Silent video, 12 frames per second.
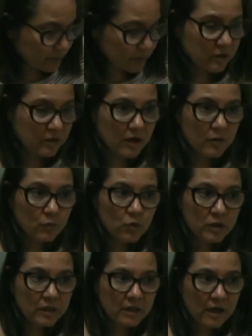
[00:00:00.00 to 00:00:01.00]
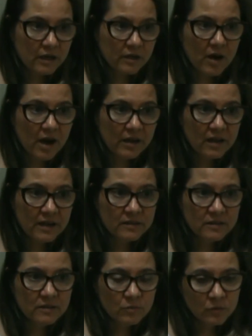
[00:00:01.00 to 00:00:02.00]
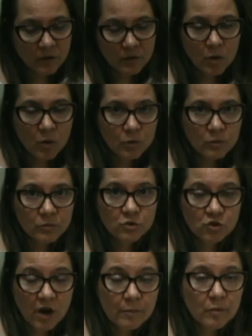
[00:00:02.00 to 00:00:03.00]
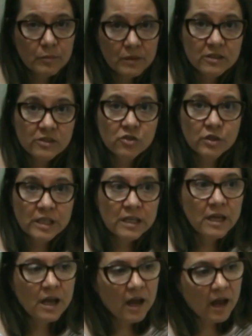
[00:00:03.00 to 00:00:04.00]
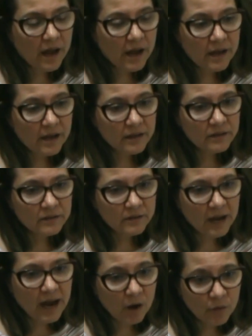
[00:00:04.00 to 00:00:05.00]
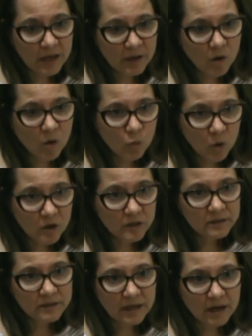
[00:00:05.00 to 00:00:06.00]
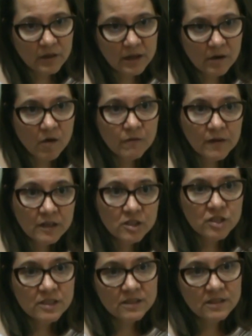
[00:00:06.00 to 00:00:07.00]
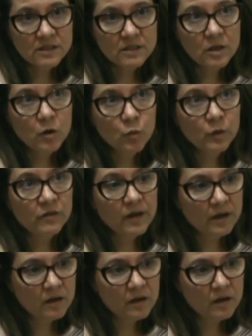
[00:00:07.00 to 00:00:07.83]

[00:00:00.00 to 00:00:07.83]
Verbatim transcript: book um, really kind of highlights the whole tribal ministry and how that all works and how that all functions. And so we've had